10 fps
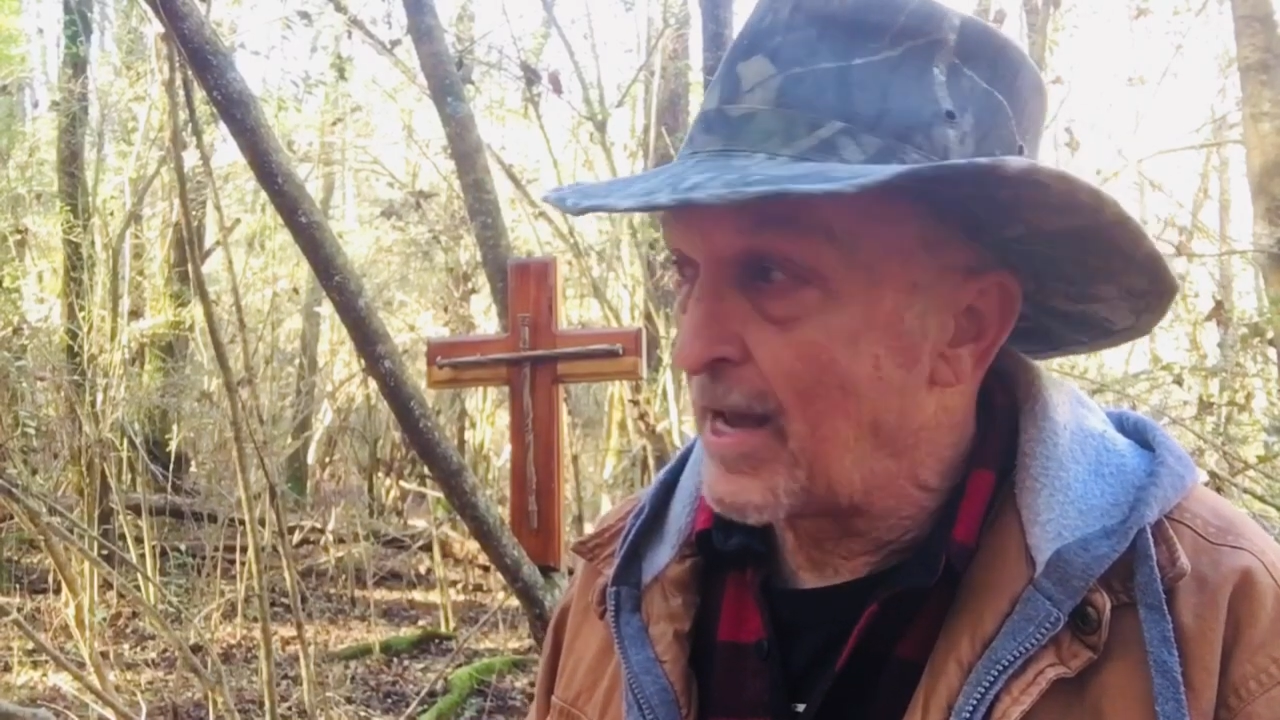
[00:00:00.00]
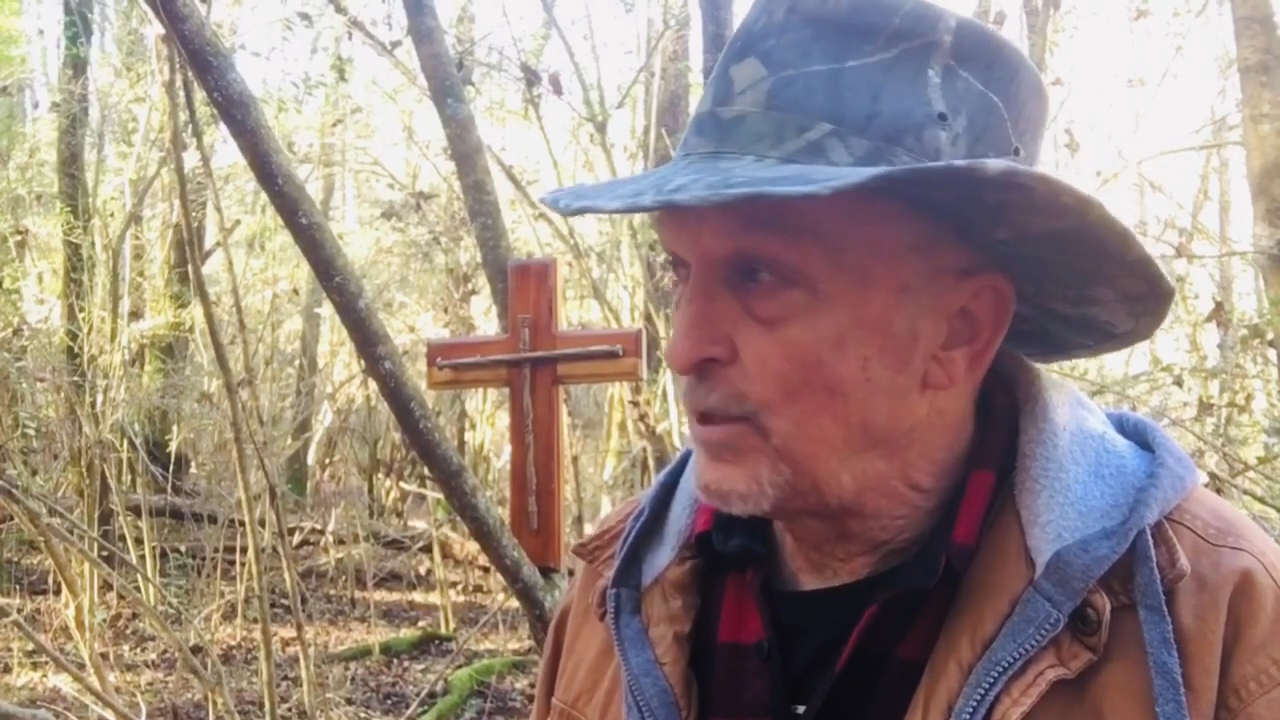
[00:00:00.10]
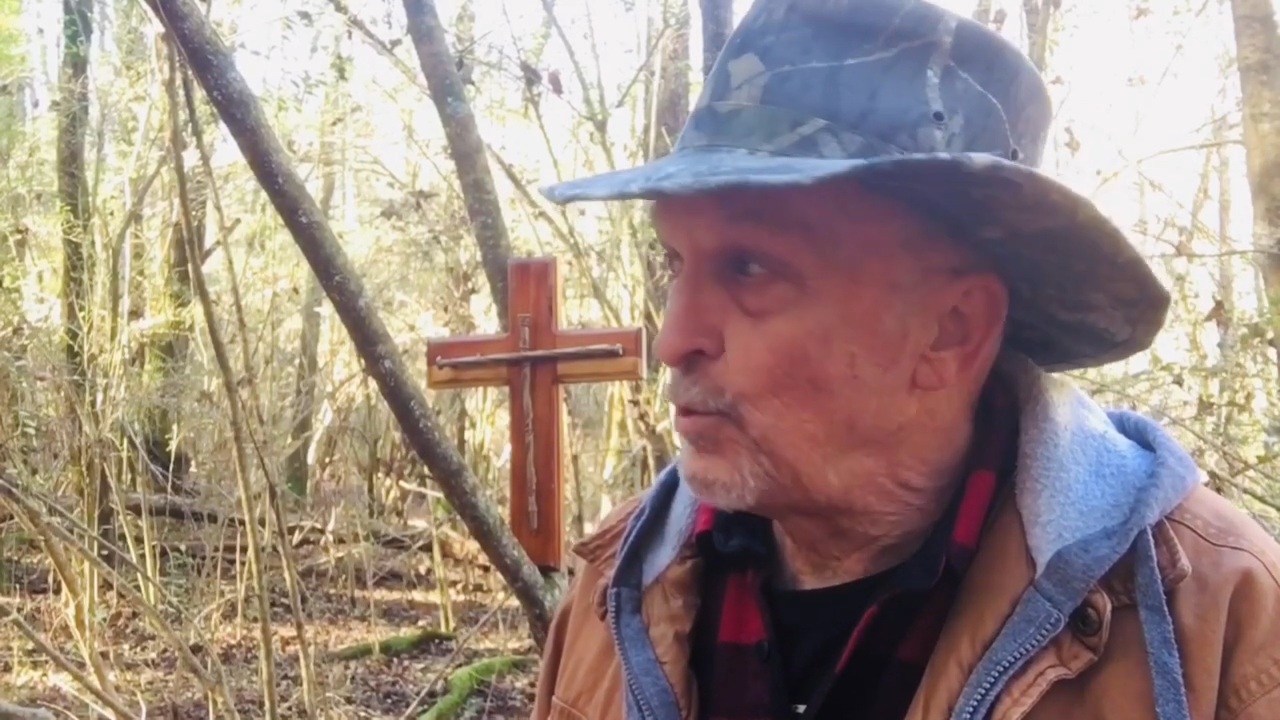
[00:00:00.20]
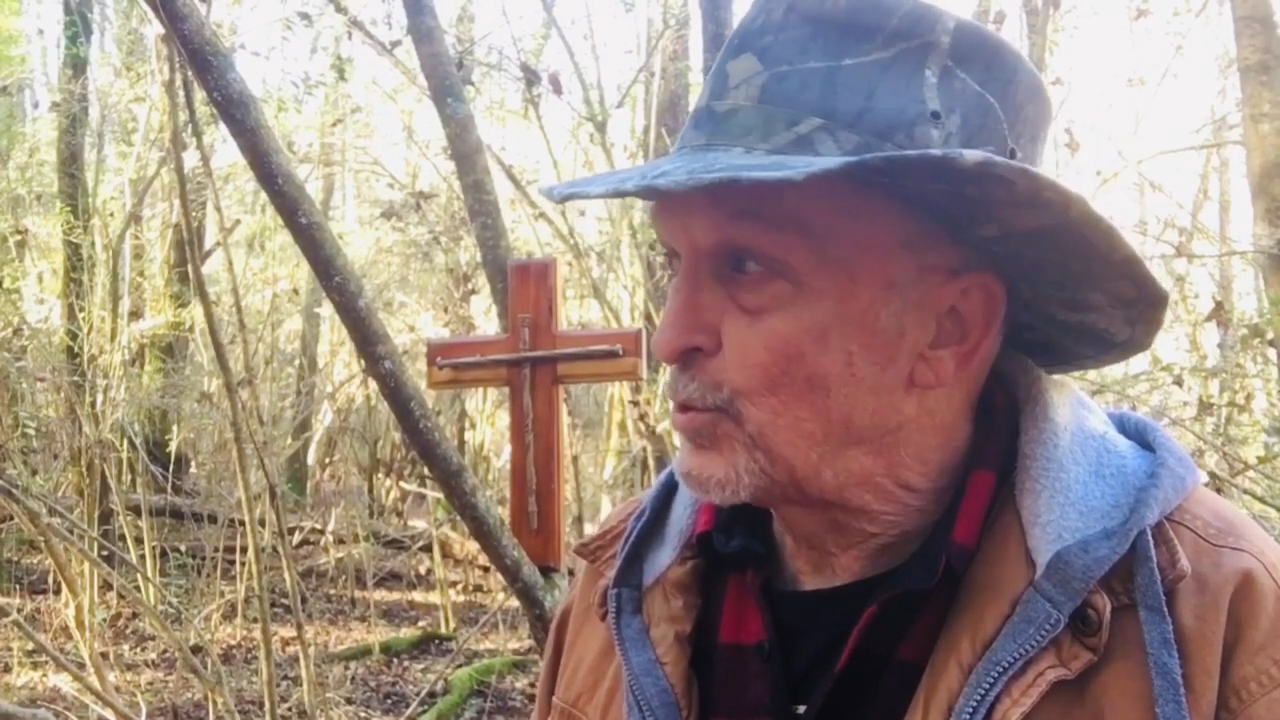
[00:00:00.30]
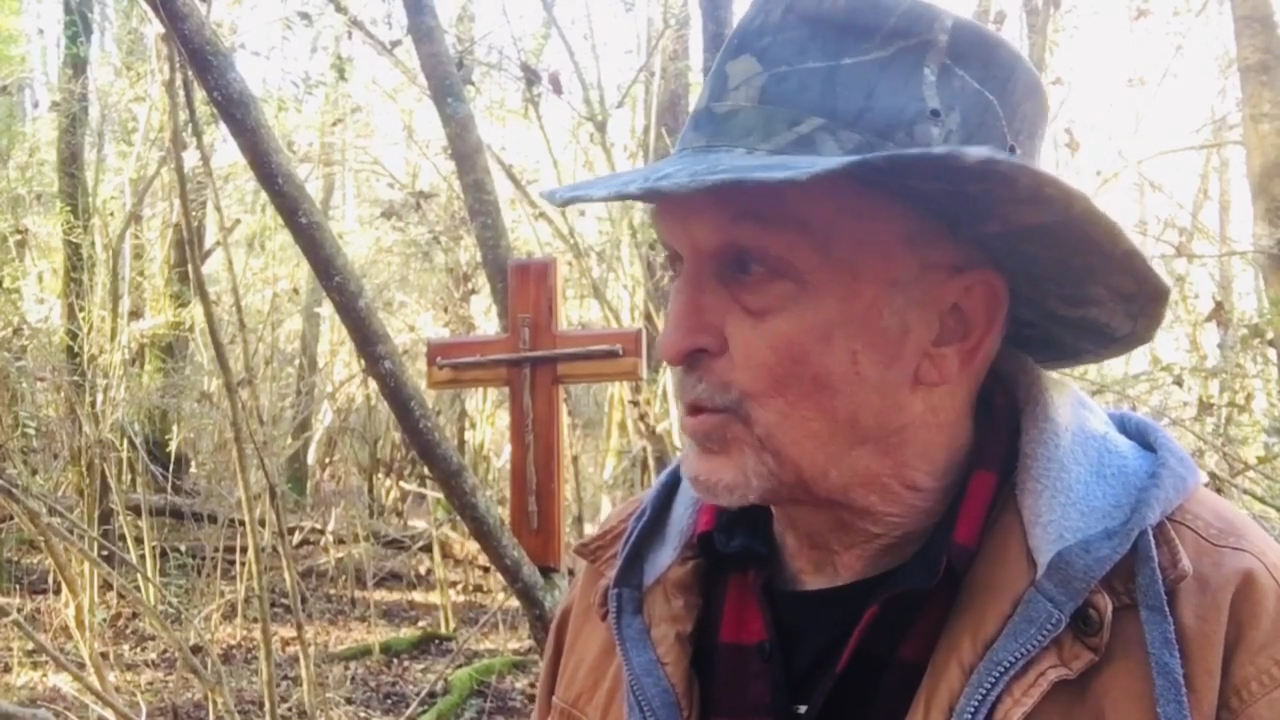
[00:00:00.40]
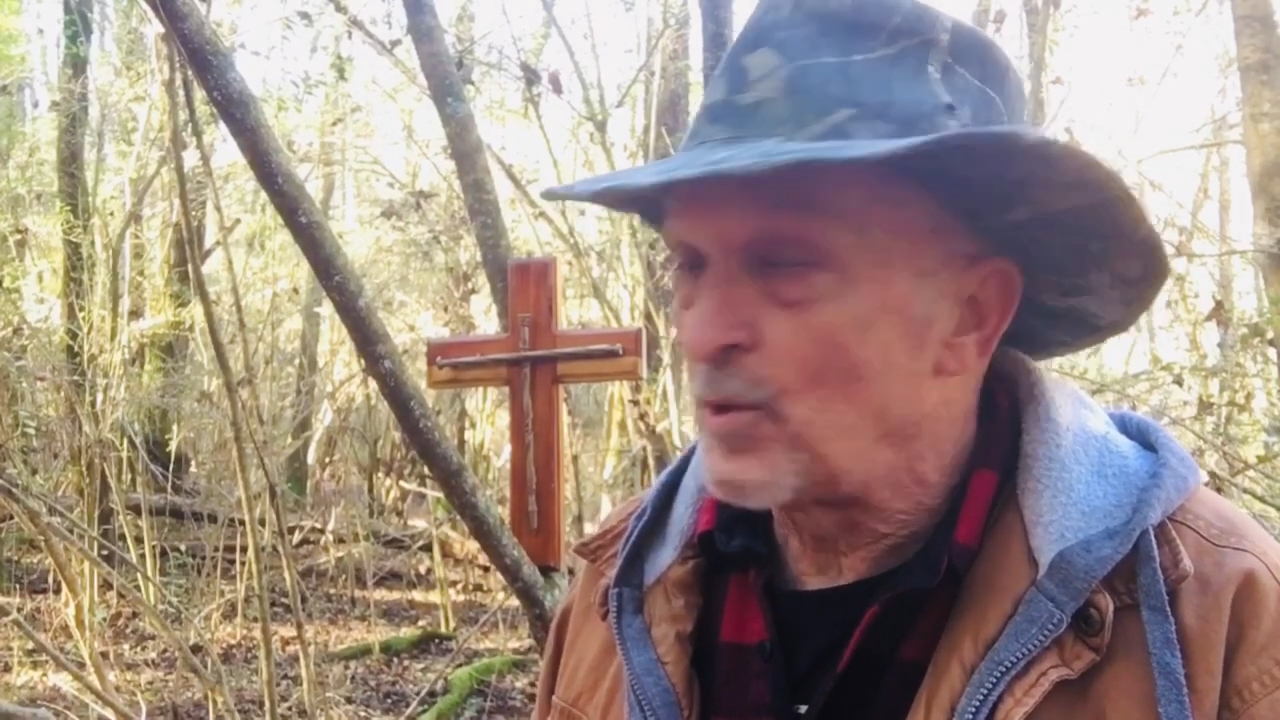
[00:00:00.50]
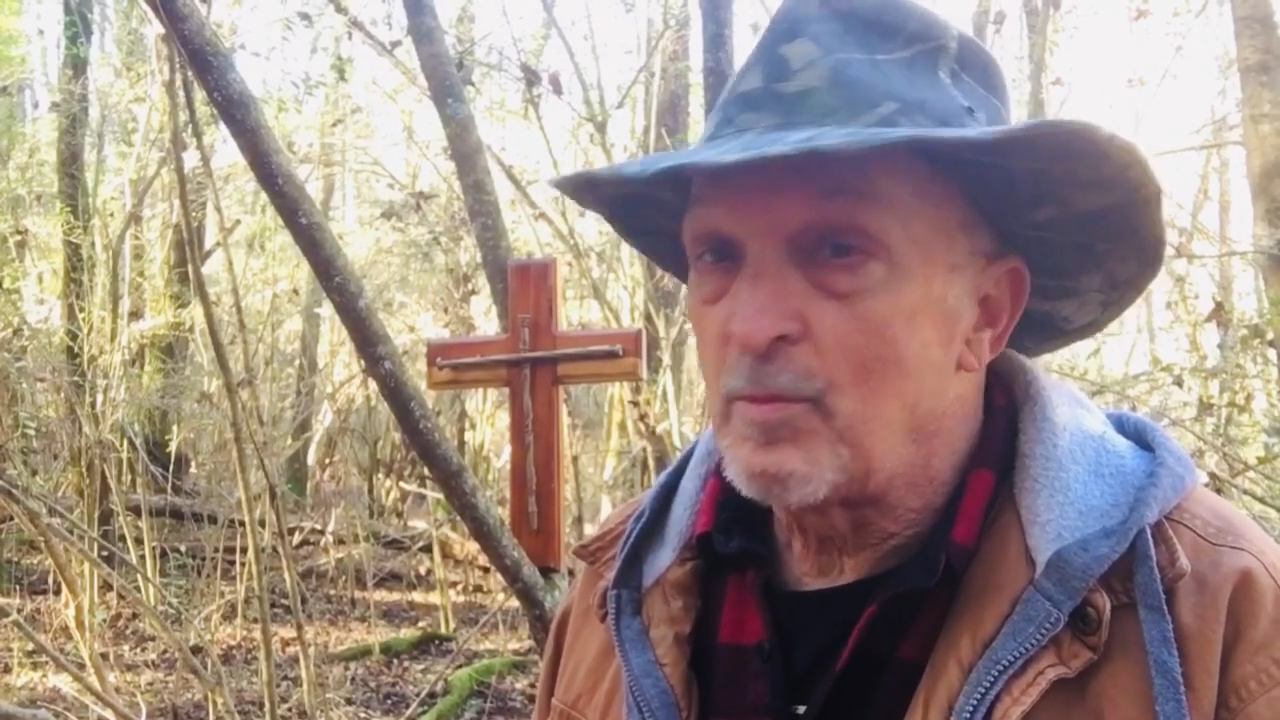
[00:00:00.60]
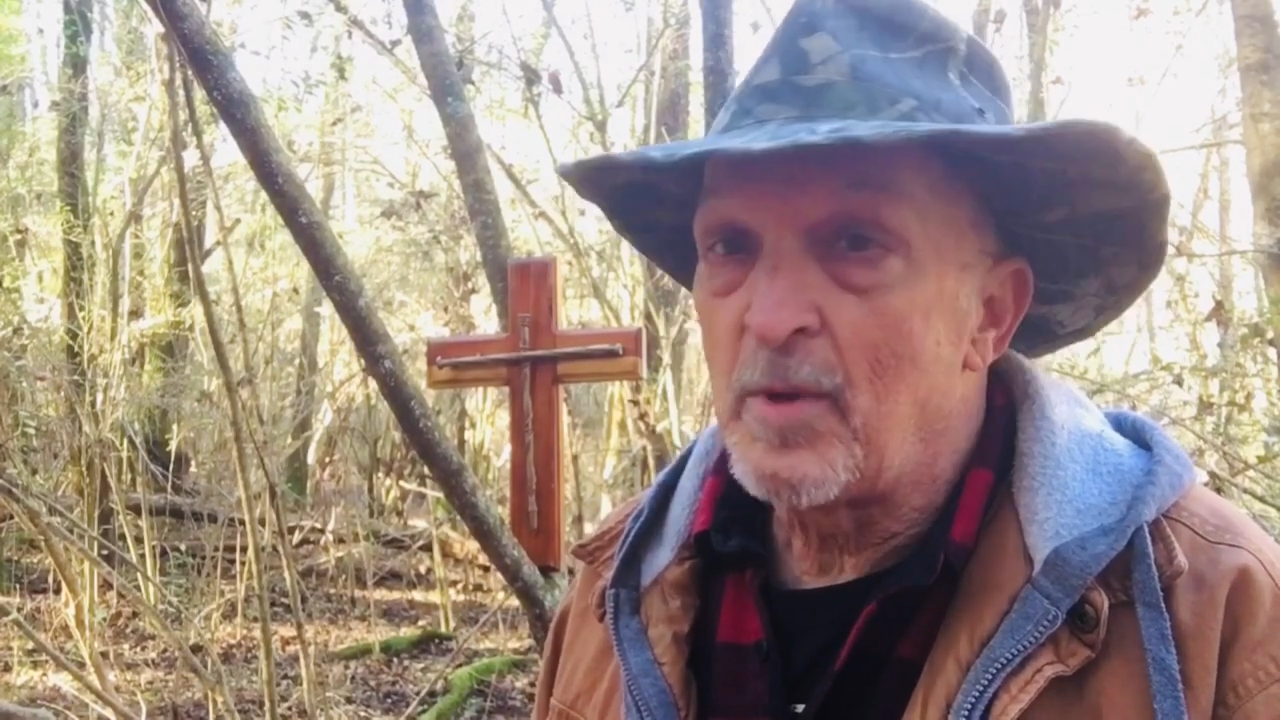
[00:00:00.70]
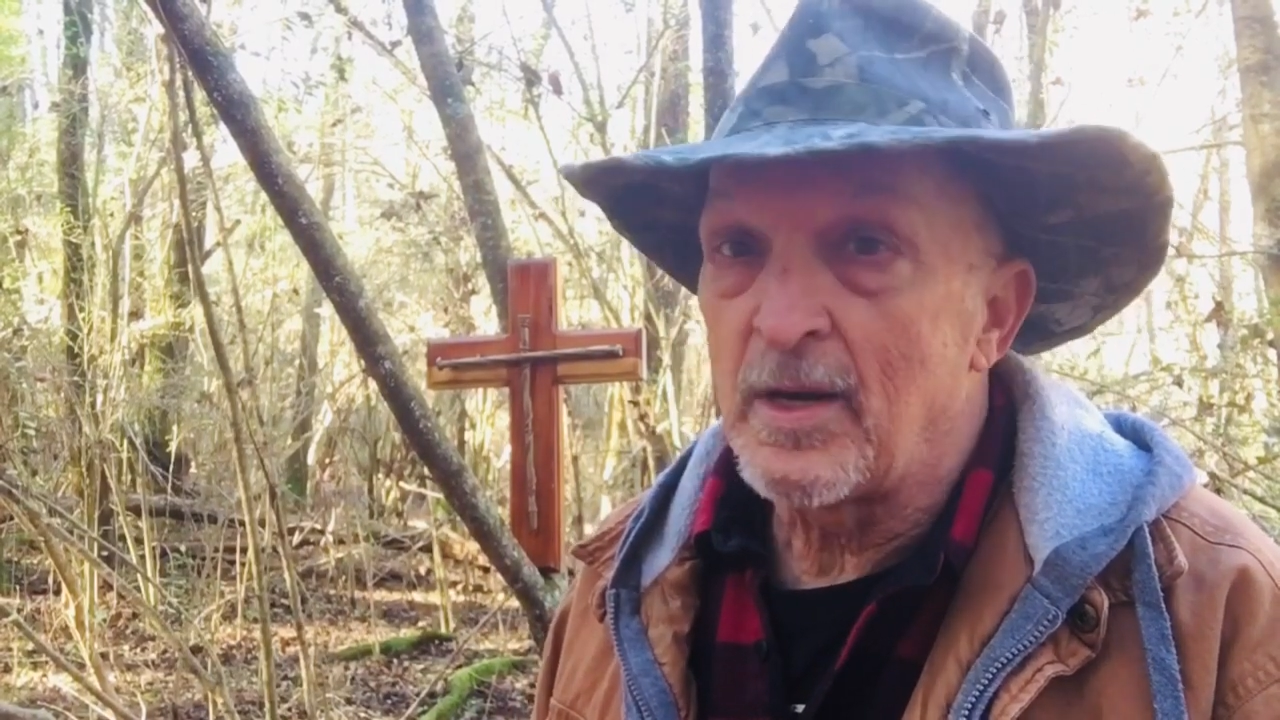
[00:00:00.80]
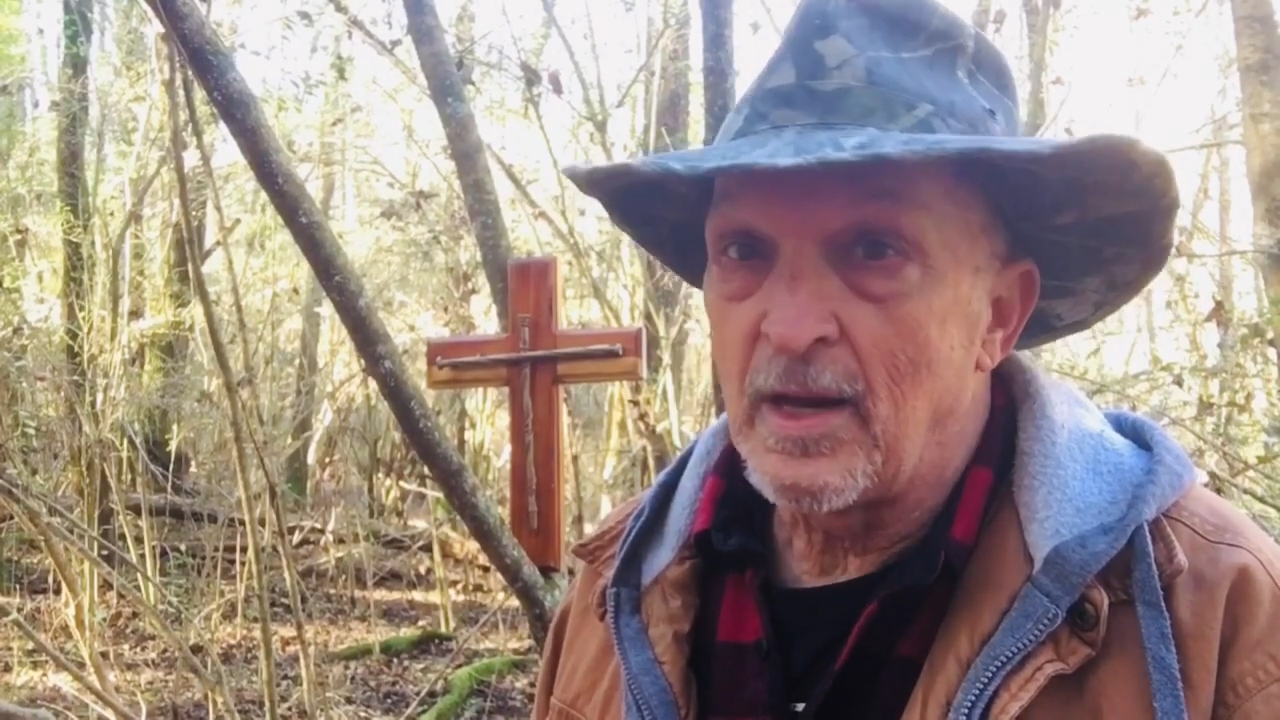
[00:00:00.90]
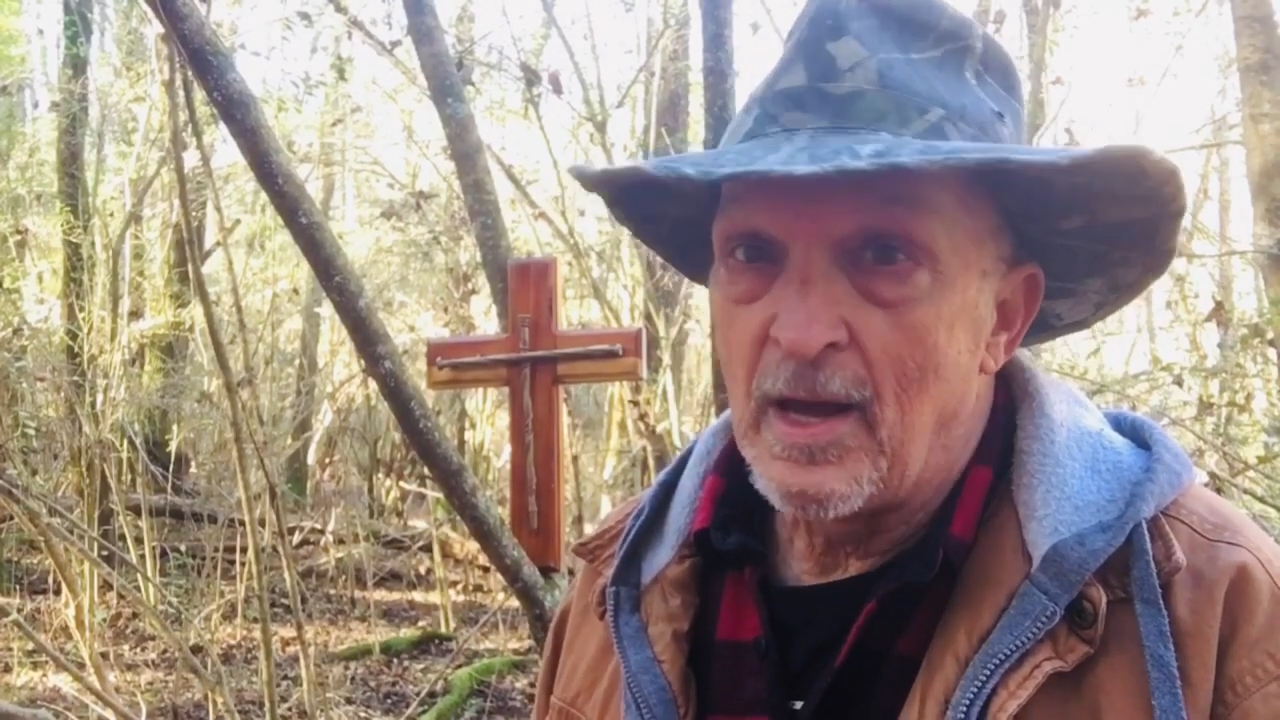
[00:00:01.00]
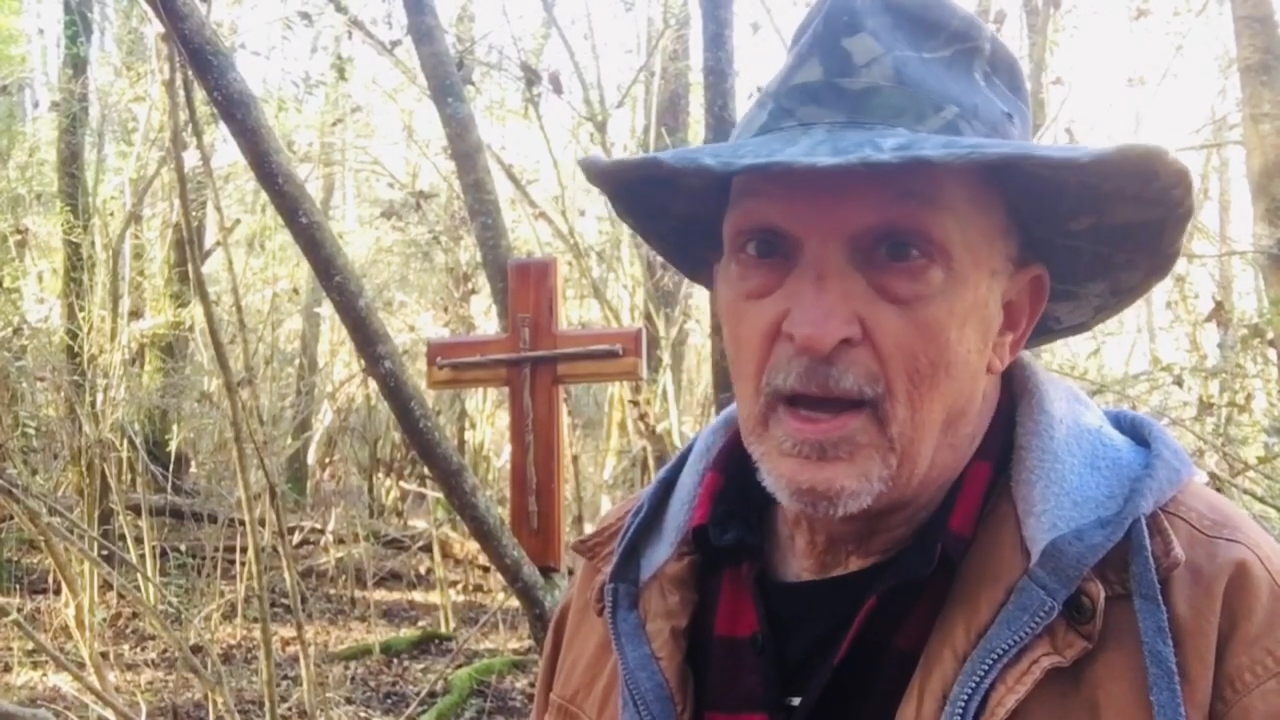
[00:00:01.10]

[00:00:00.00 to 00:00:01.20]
used to, but